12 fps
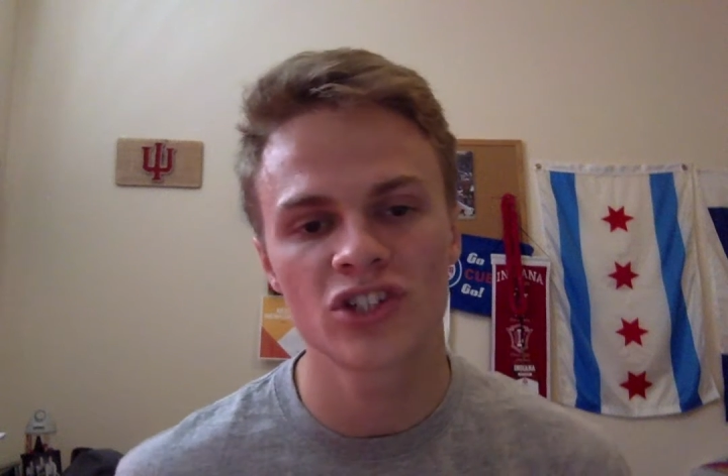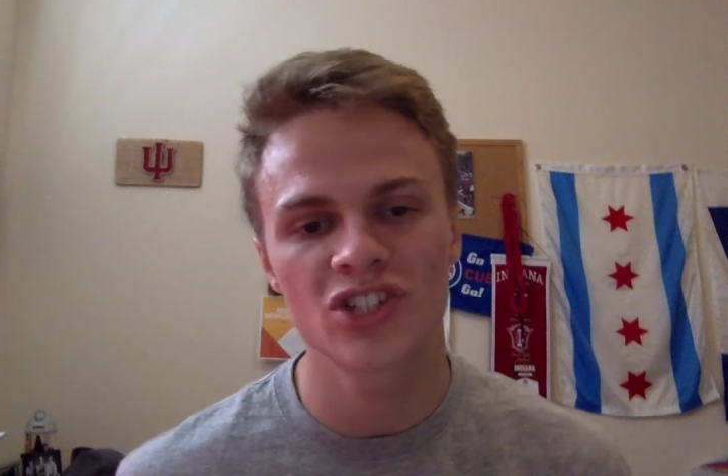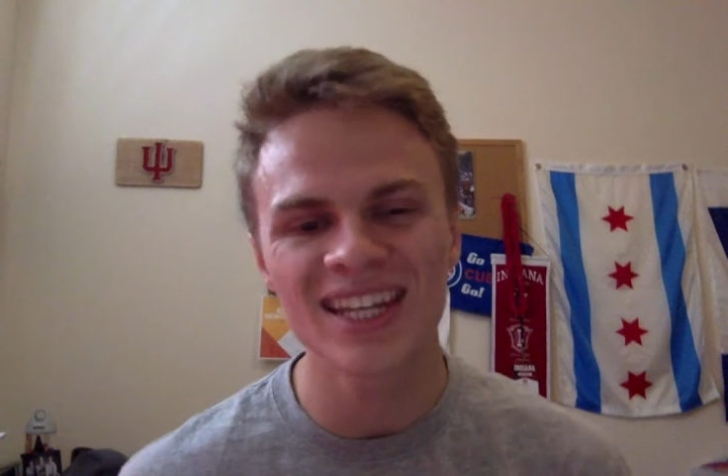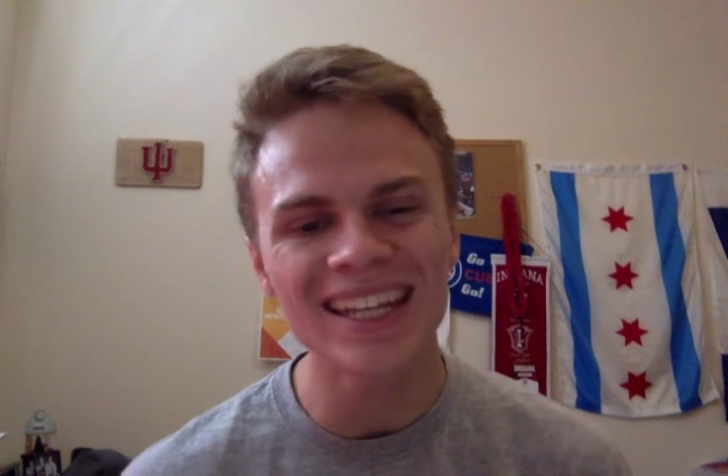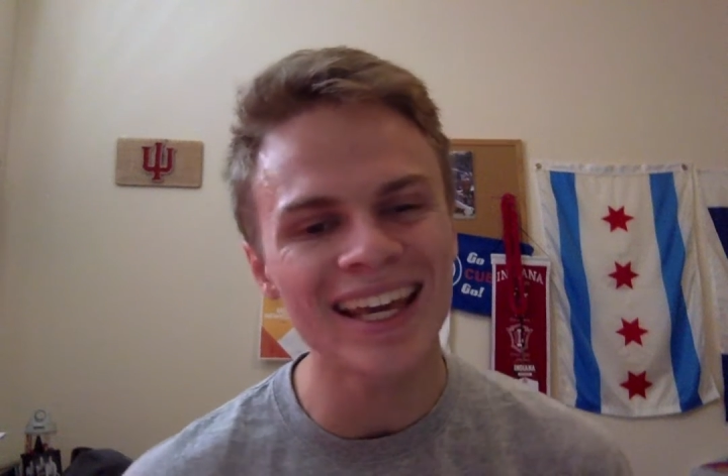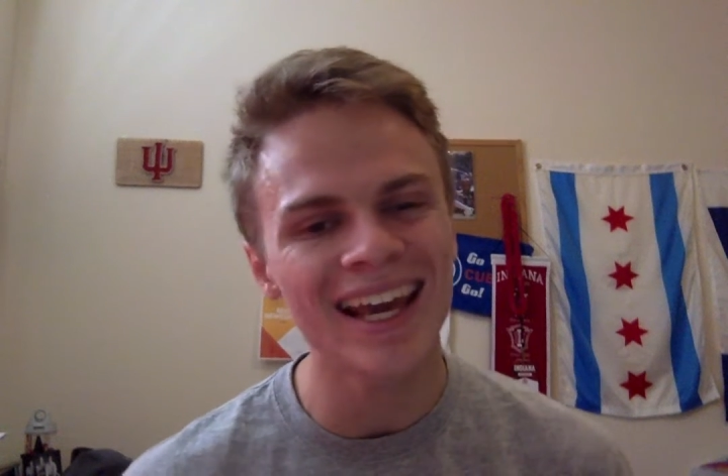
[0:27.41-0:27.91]

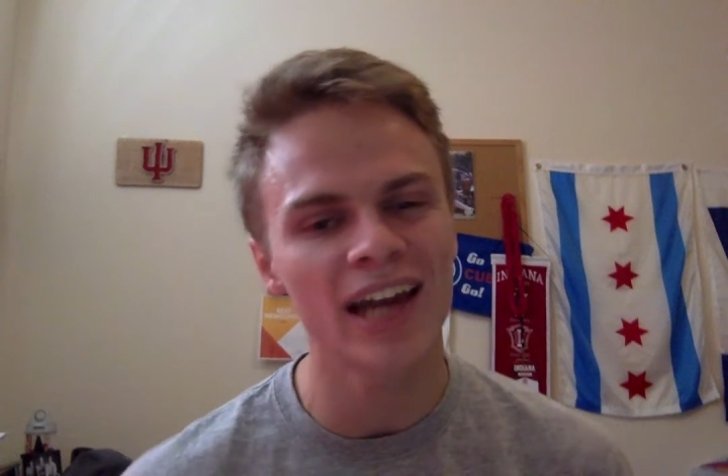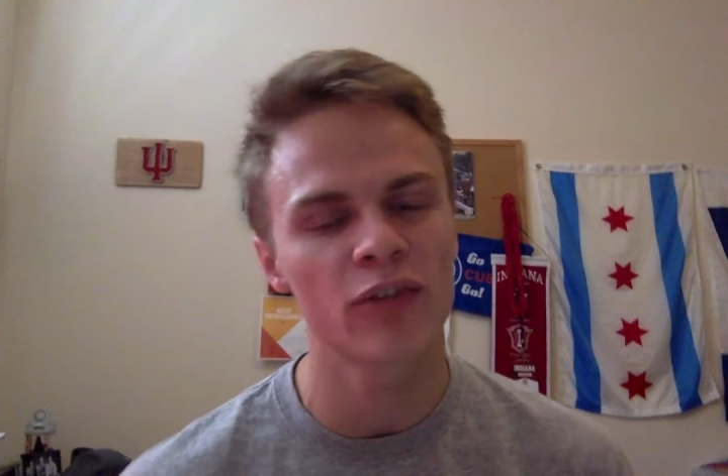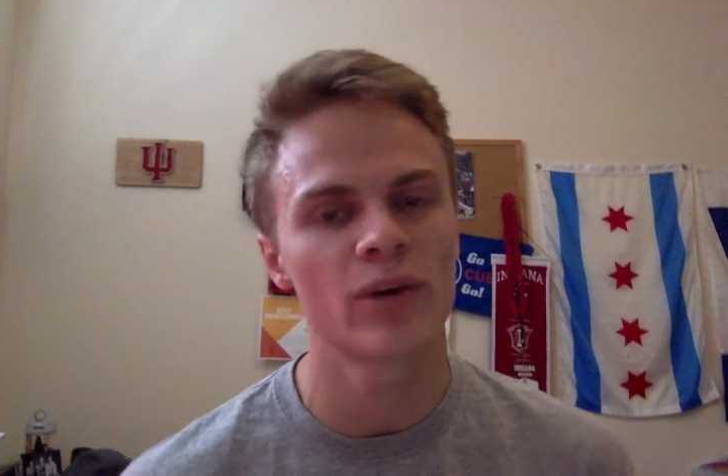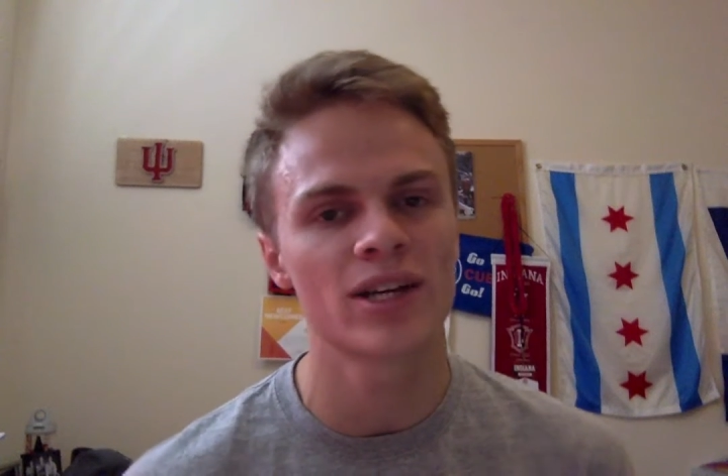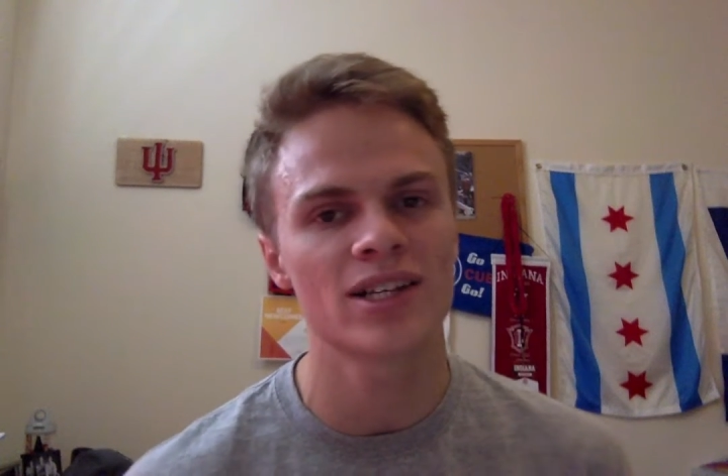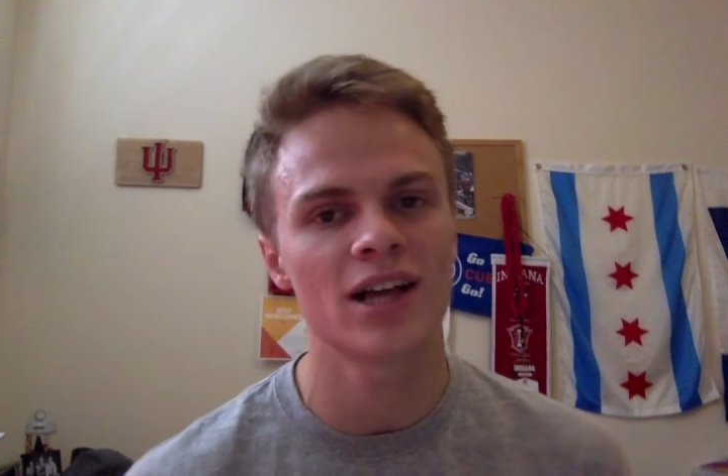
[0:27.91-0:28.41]
sneaking out
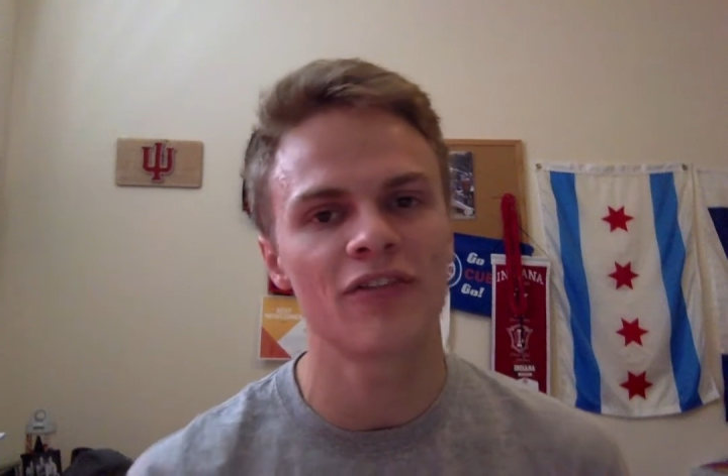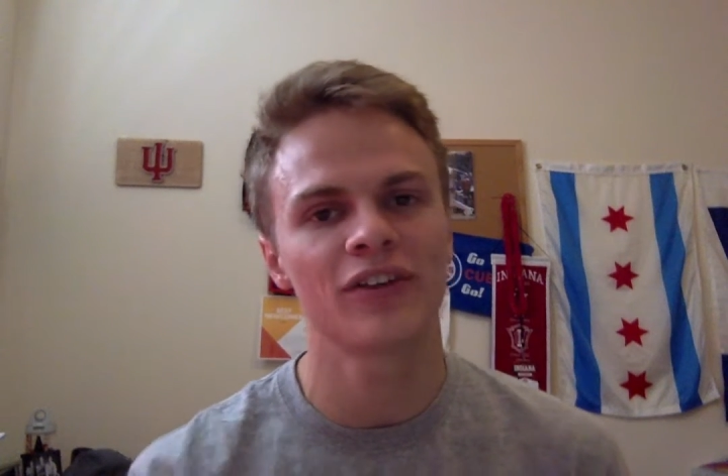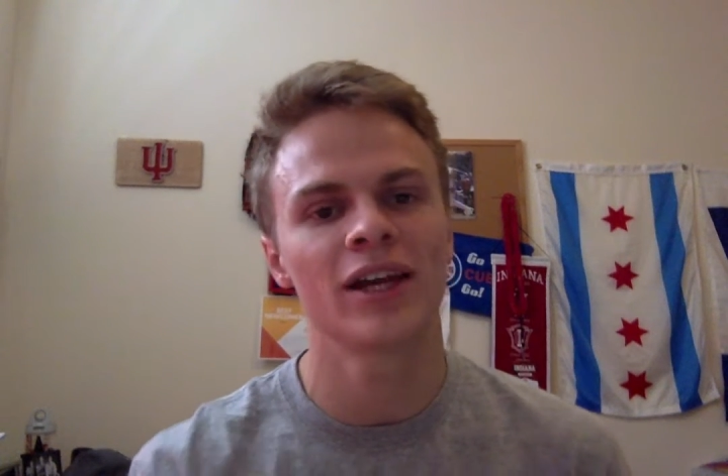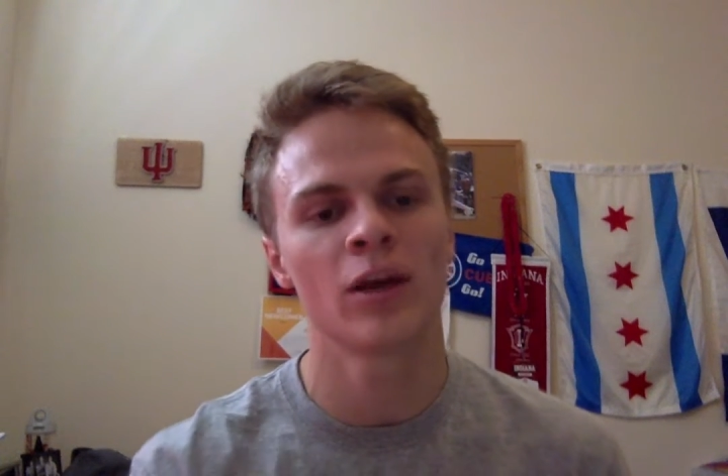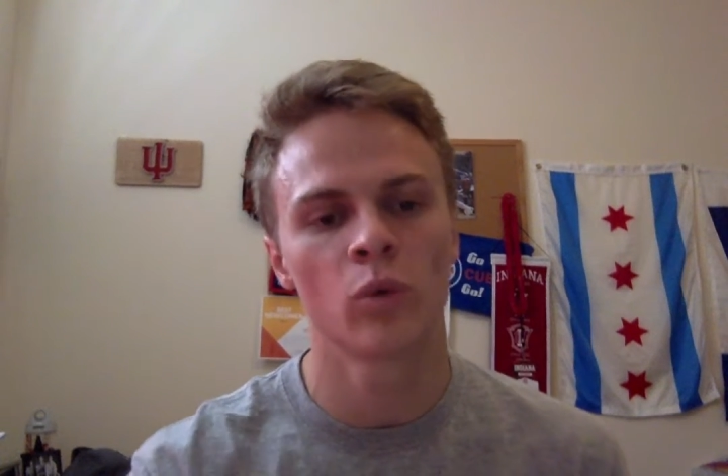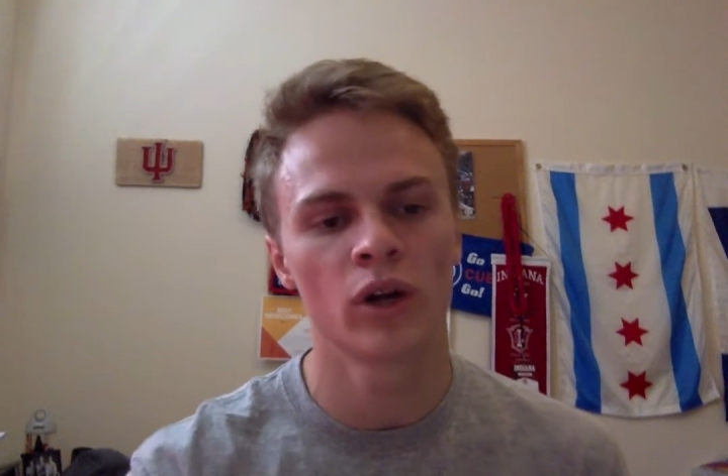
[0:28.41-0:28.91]
of West
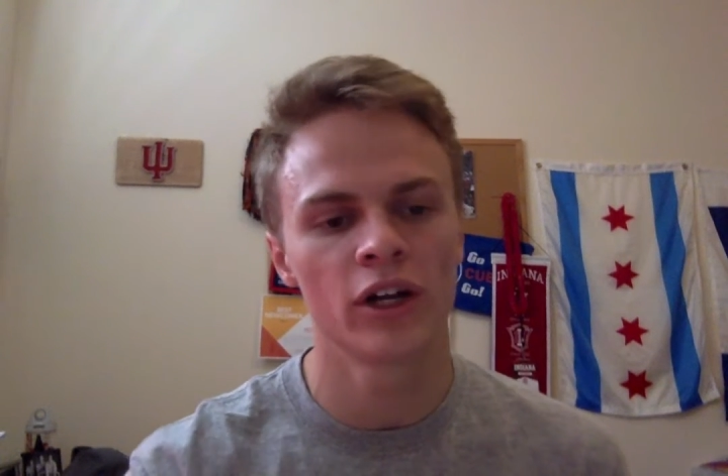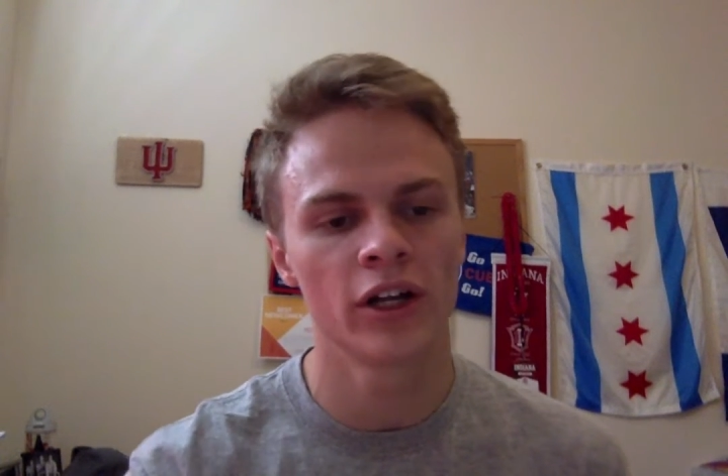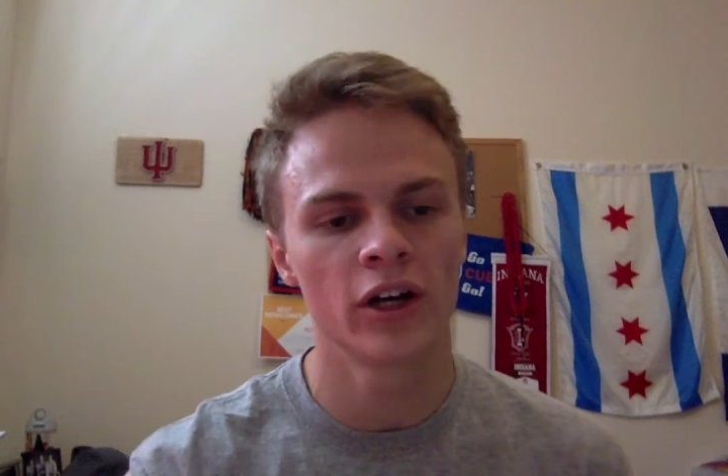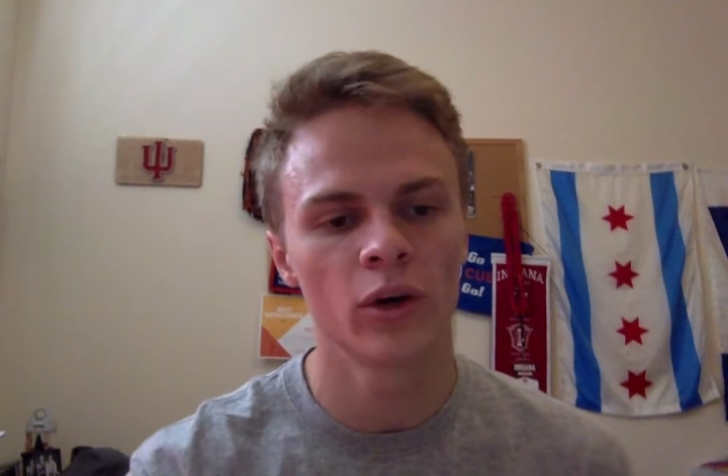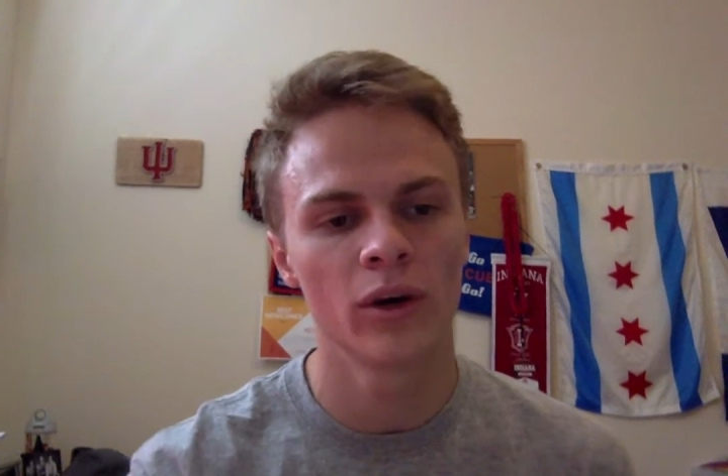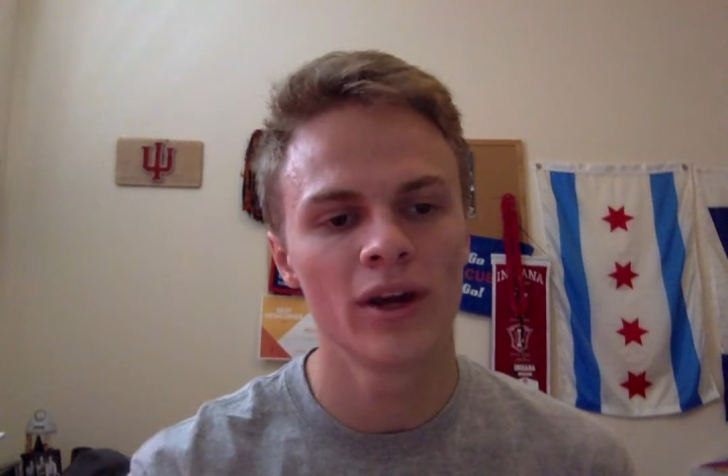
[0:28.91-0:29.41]
Lafayette
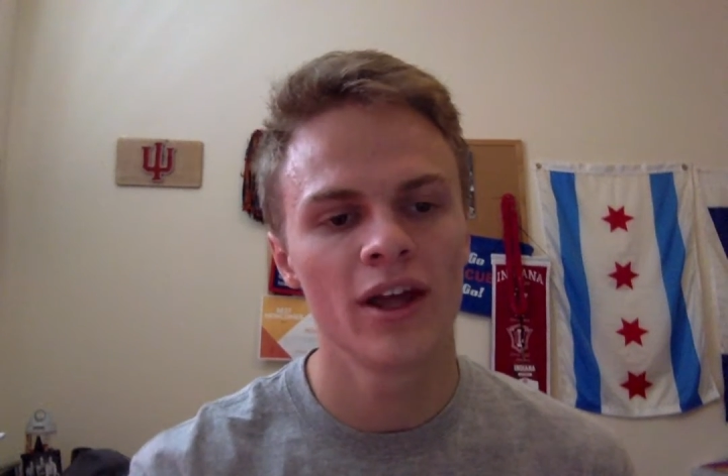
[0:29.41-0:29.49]
1-0